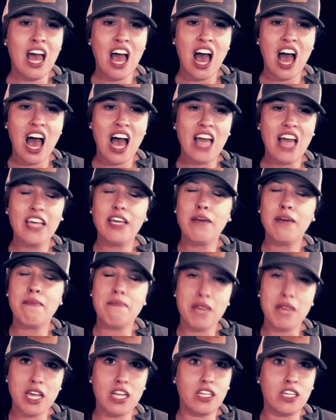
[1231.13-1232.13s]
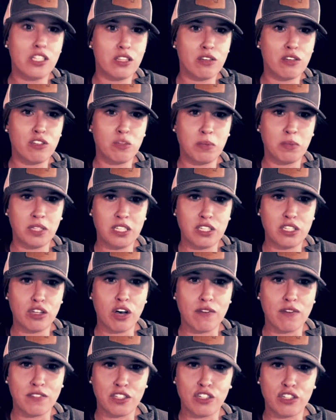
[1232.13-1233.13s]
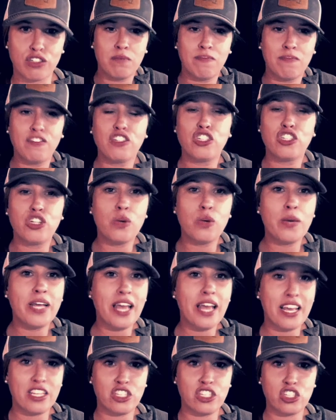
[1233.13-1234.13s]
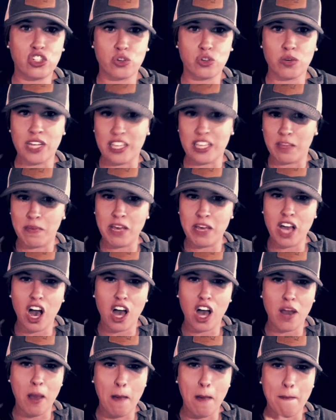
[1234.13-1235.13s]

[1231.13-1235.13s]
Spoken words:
I commend those police officers for showing a strength beyond